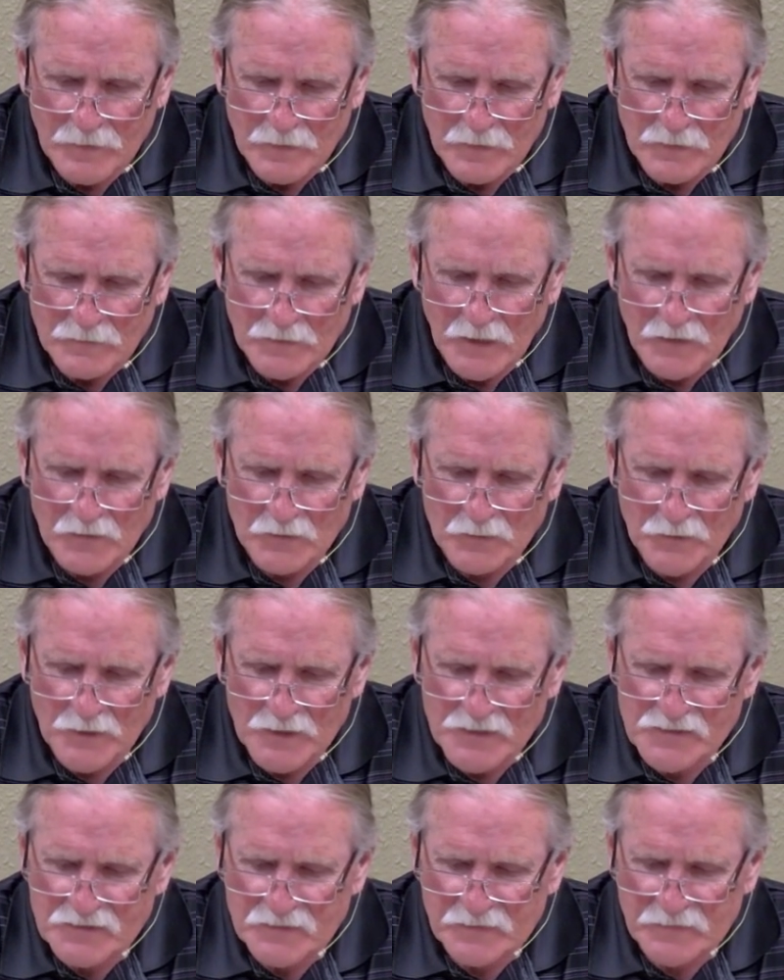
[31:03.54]
Now, the
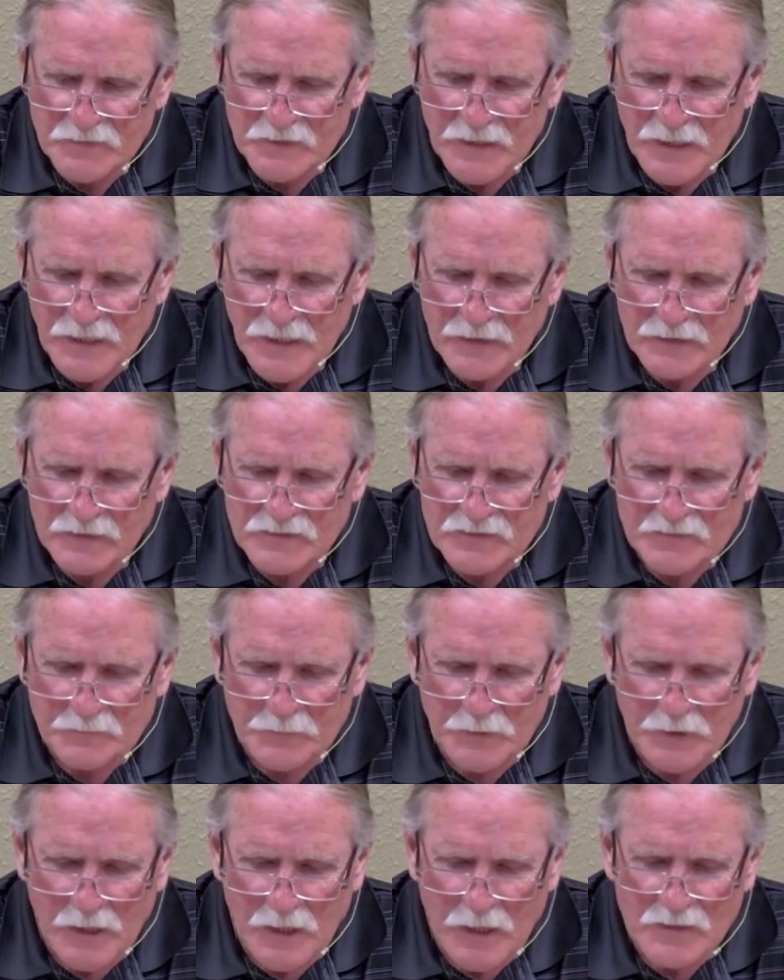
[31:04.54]
rest of the acts of
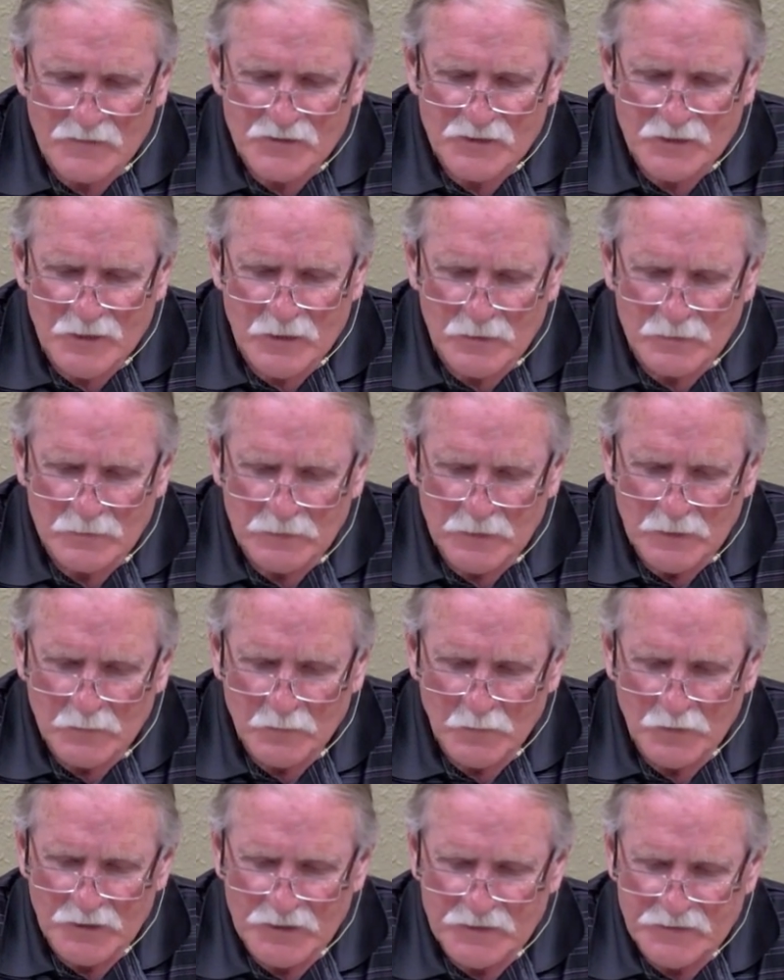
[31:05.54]
Baasha,
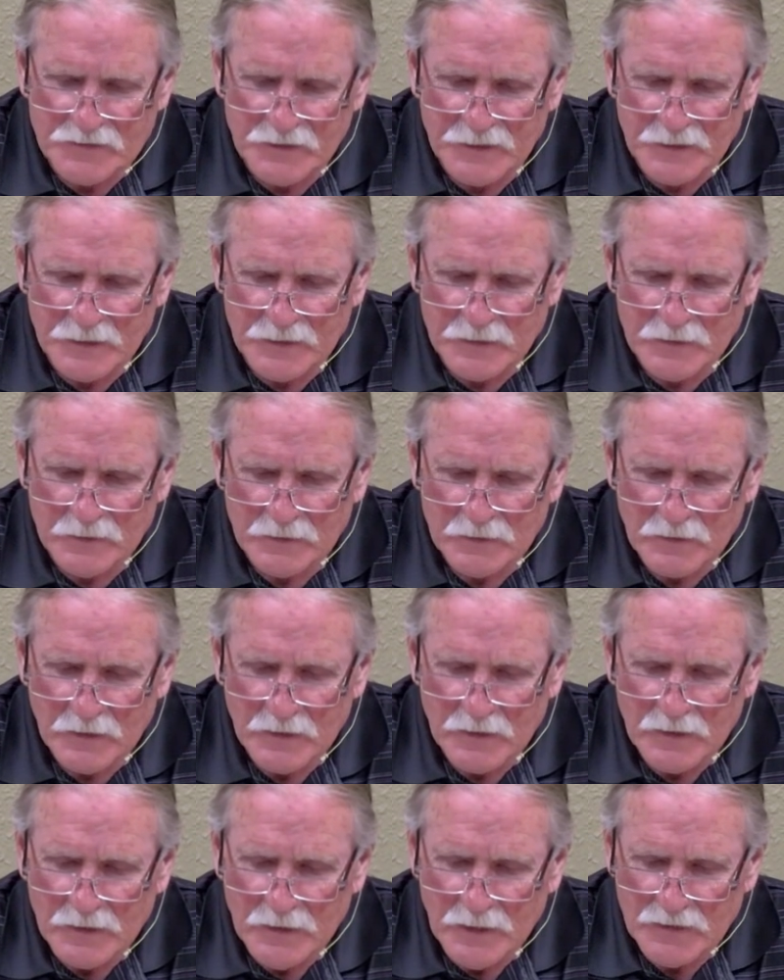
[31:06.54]
what he did,
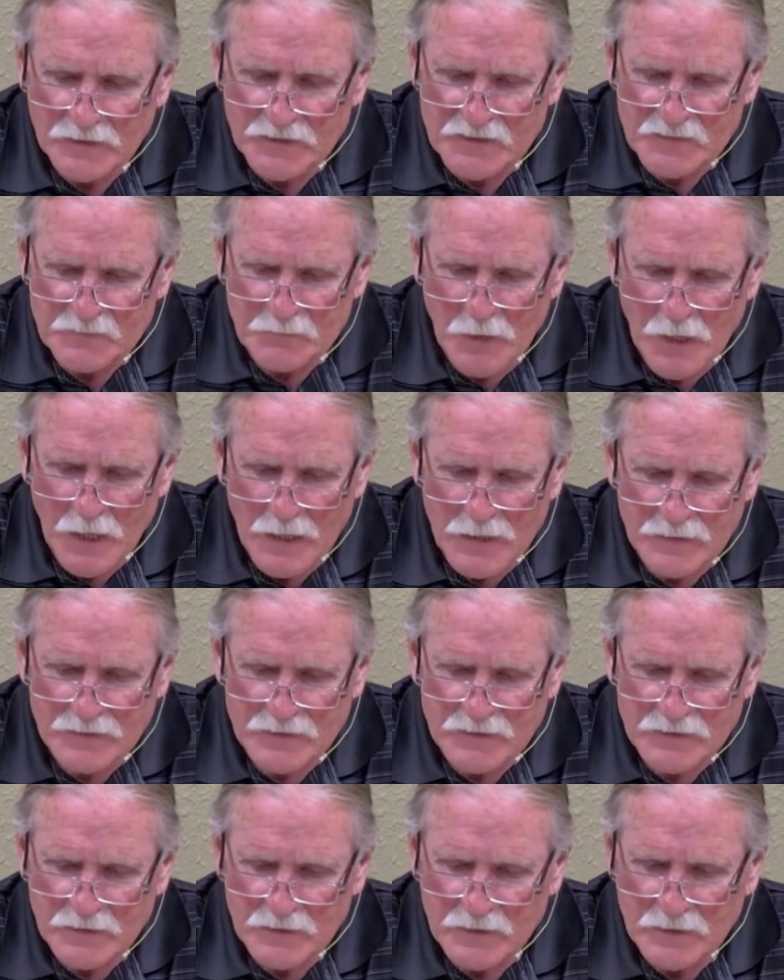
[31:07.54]
and his
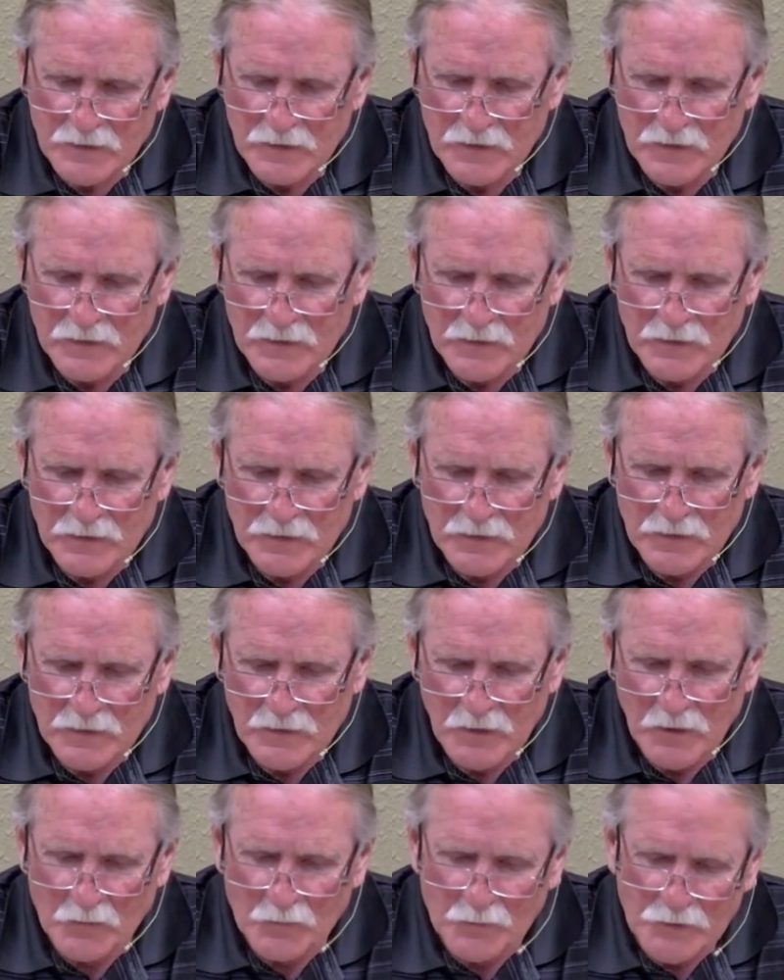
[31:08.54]
might,
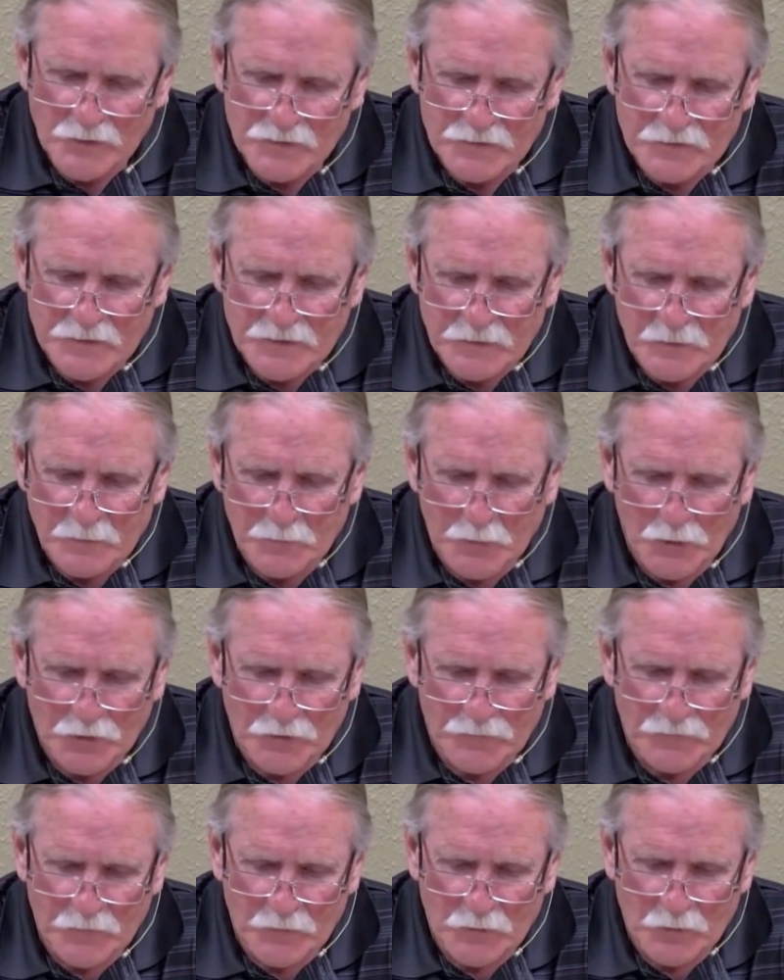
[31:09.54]
are written in the book
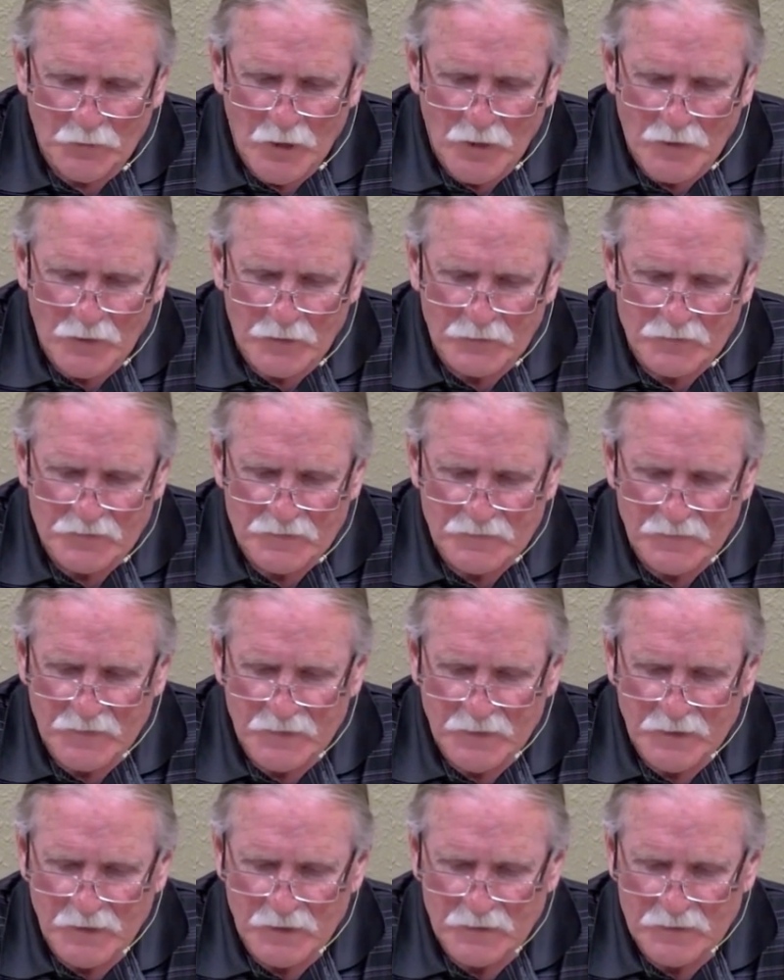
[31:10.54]
of the Chronicles of the
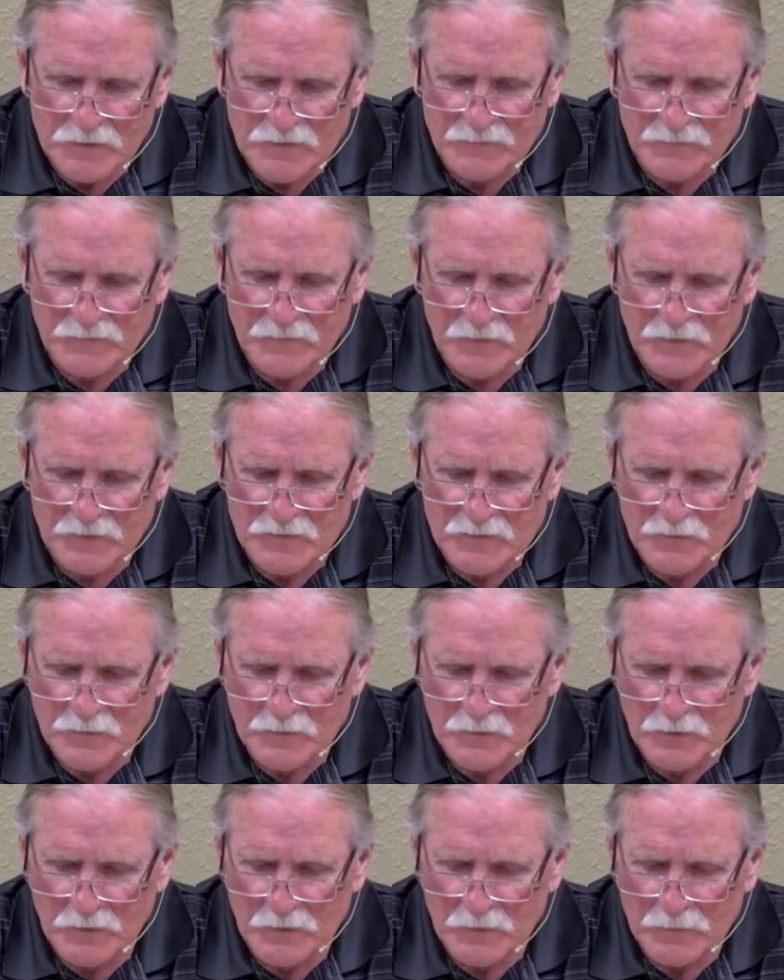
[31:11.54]
Kings of
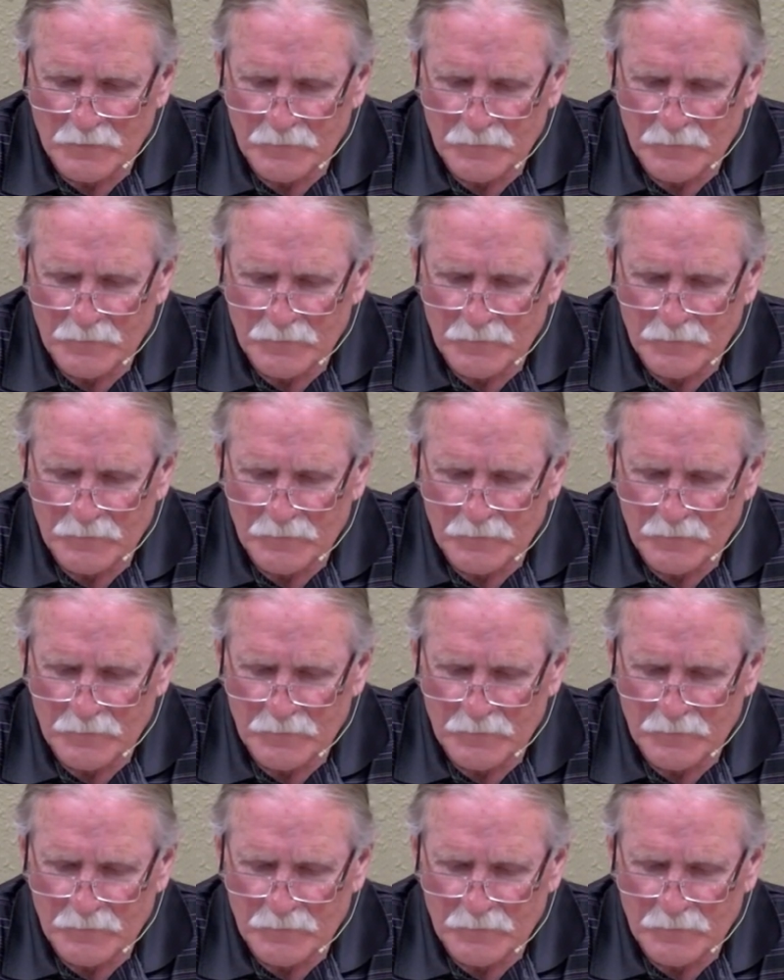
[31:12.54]
Israel.